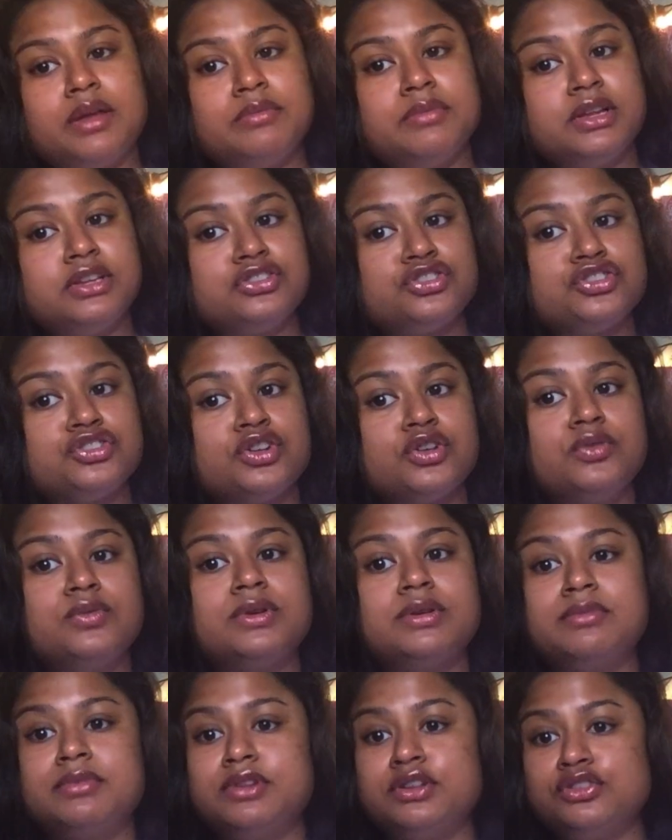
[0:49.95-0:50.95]
not sure what I'm
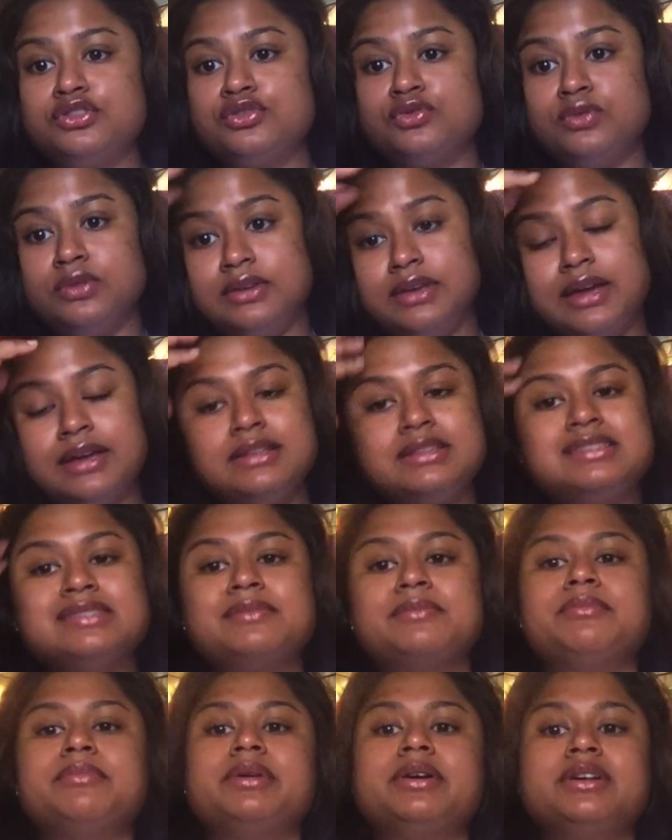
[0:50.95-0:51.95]
going to do yet,
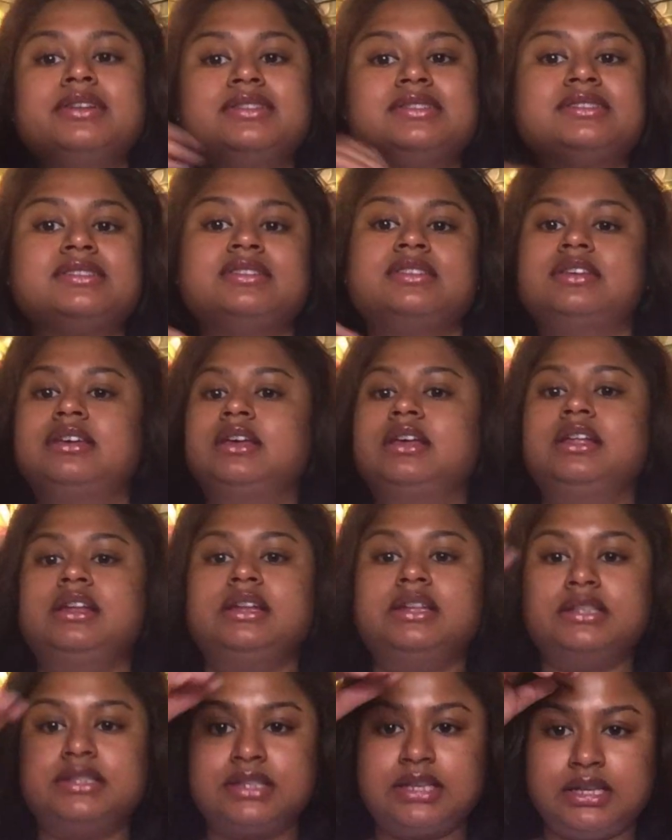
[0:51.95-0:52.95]
but
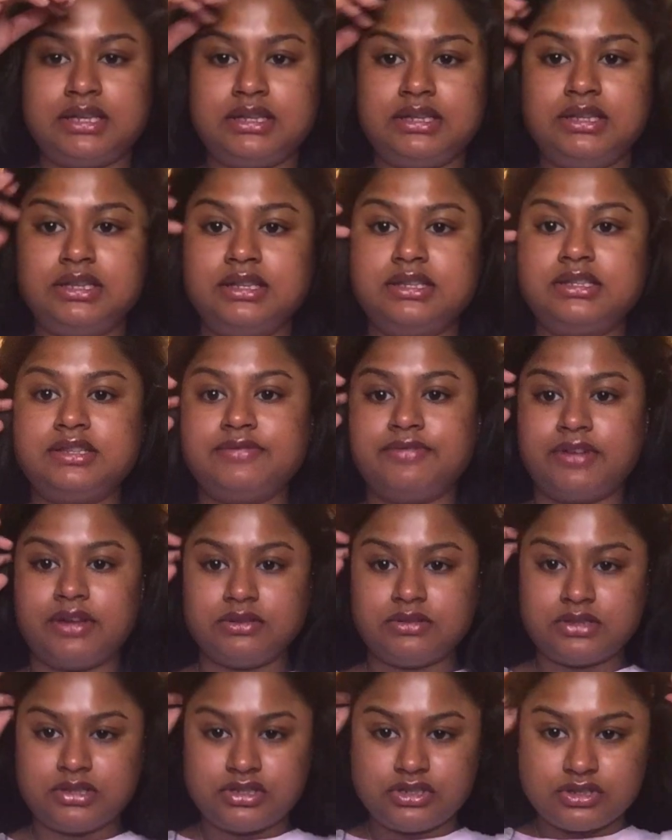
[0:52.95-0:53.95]
let's get this
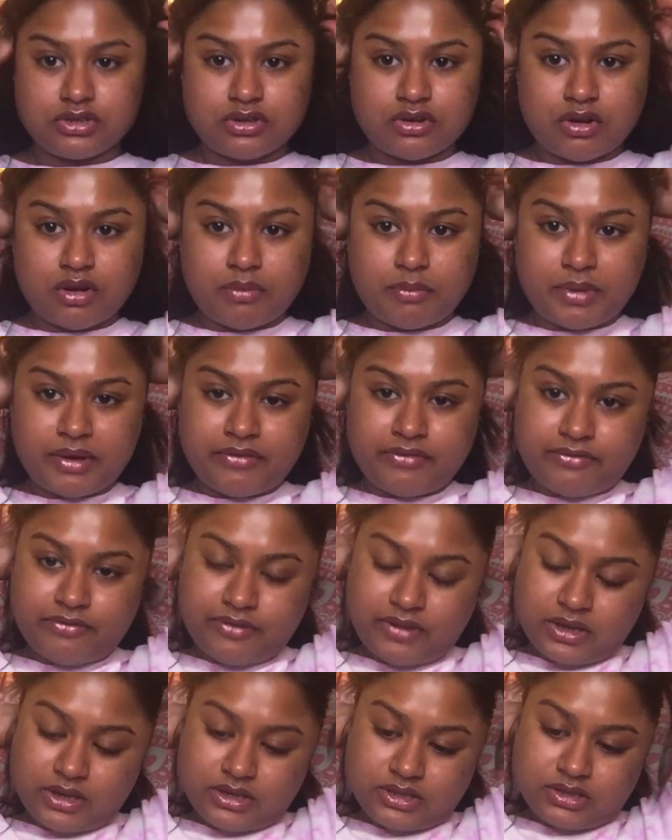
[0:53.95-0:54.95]
foundation on my
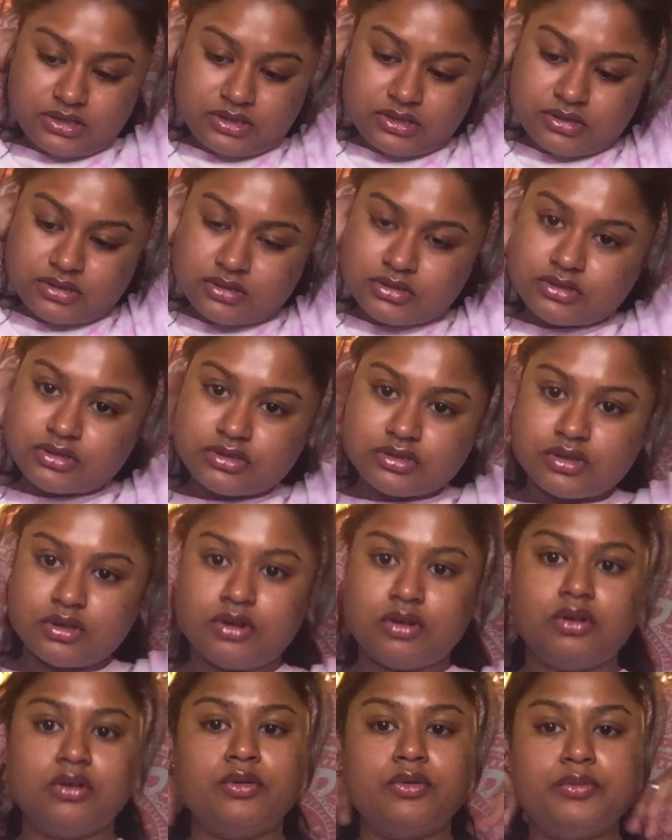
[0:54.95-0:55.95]
face
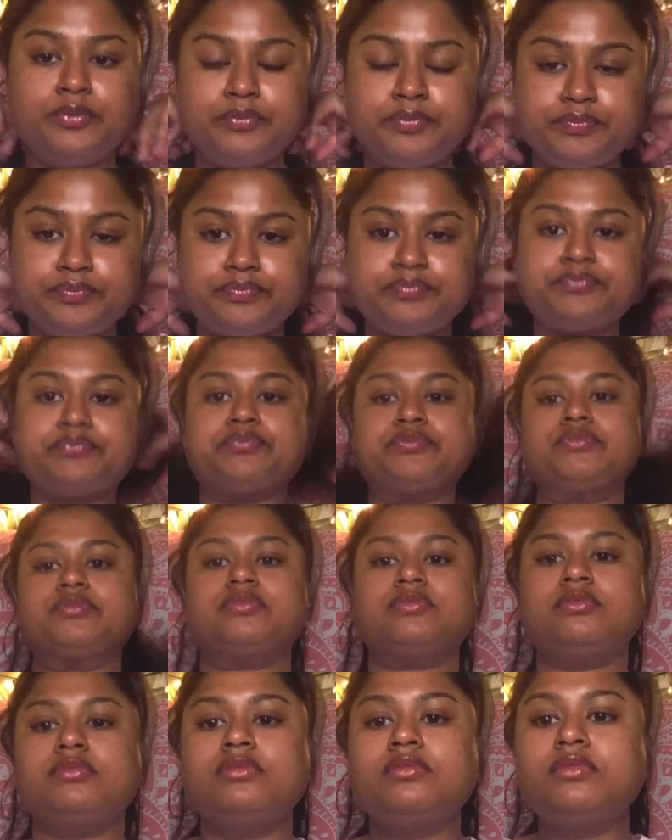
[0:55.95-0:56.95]
so
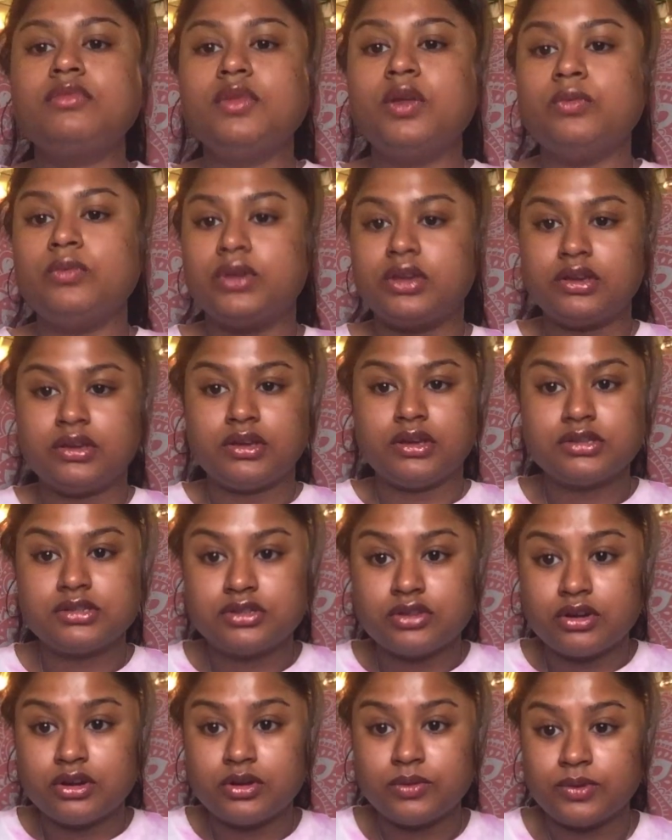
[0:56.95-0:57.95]
we can get
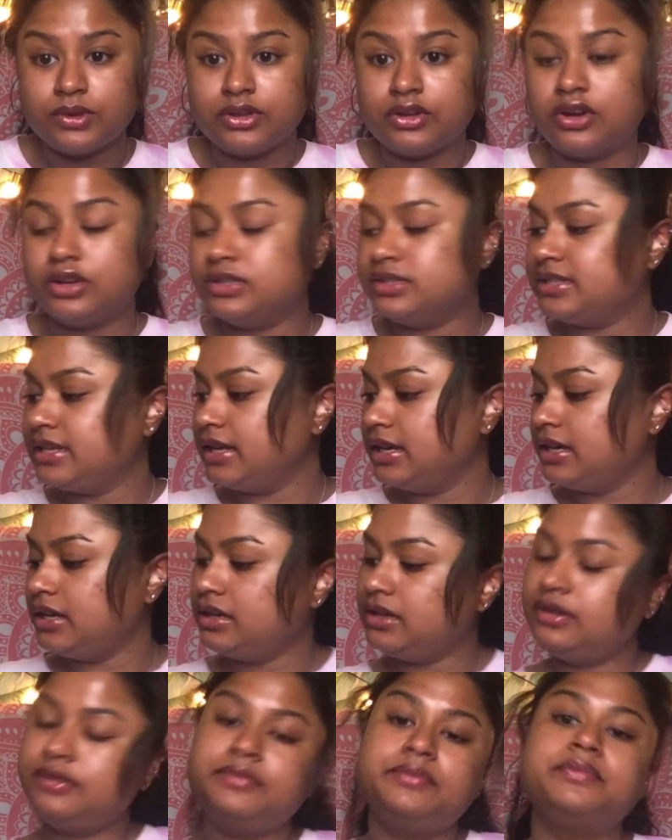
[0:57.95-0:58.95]
started with our day.
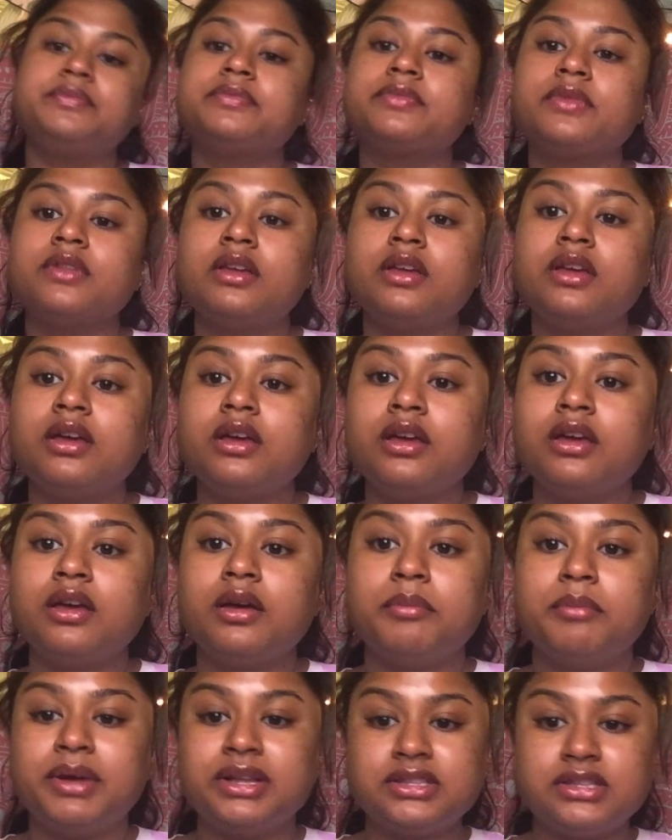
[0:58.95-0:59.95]

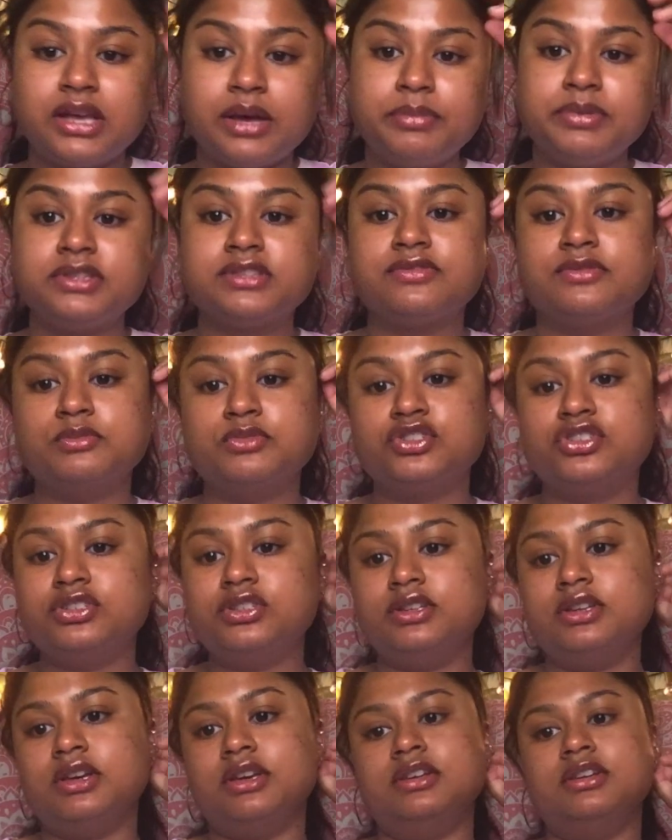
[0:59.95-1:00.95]
My top is from
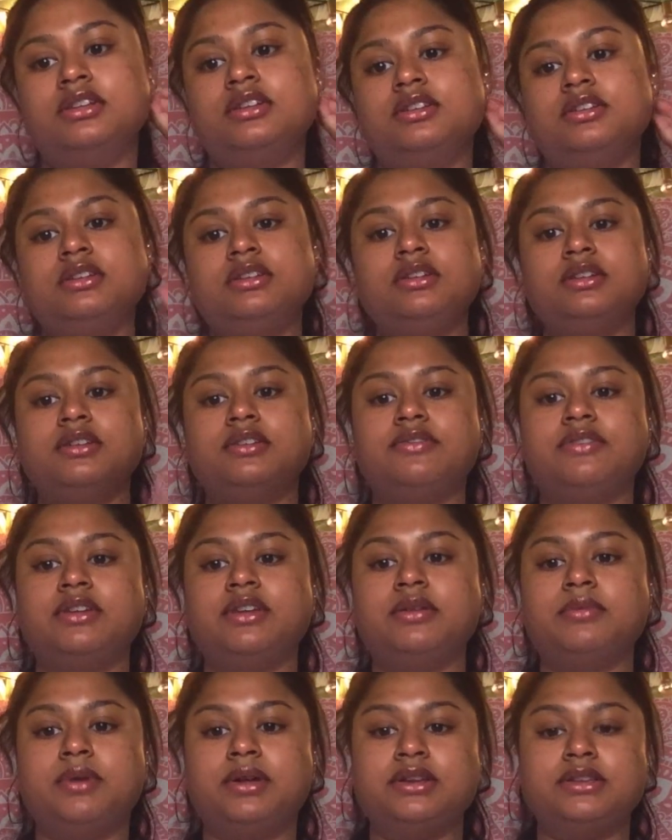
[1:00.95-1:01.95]
Shein, if
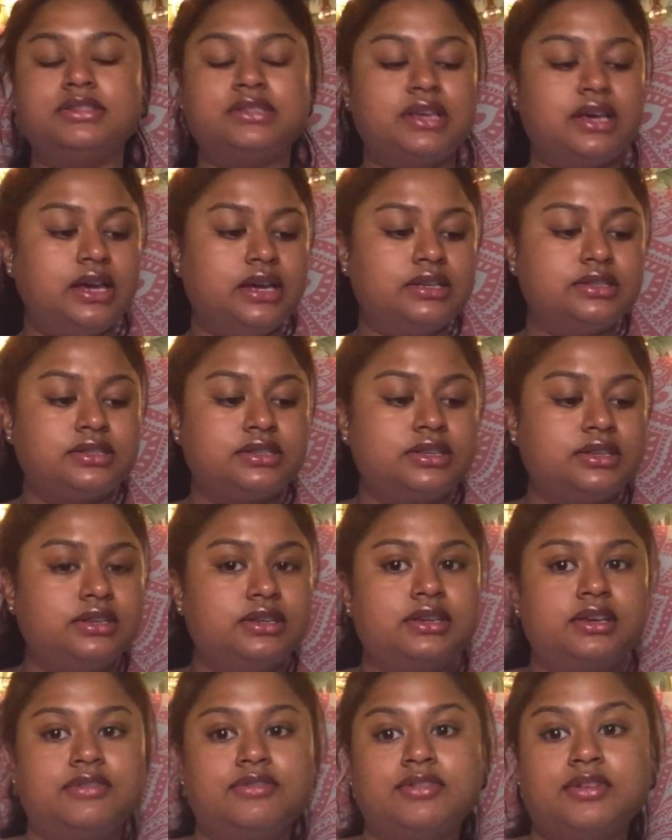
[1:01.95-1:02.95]
anybody's asking,
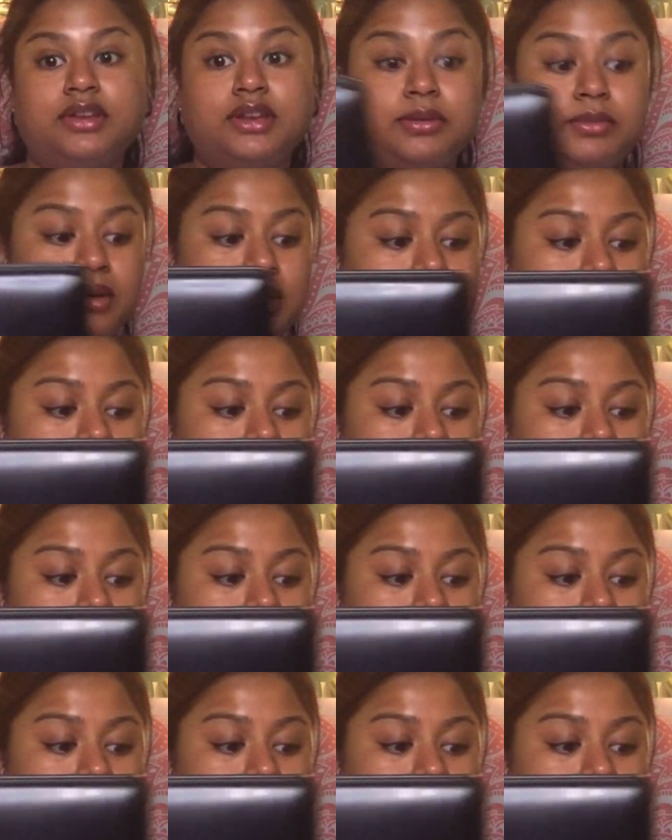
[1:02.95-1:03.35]
if anybody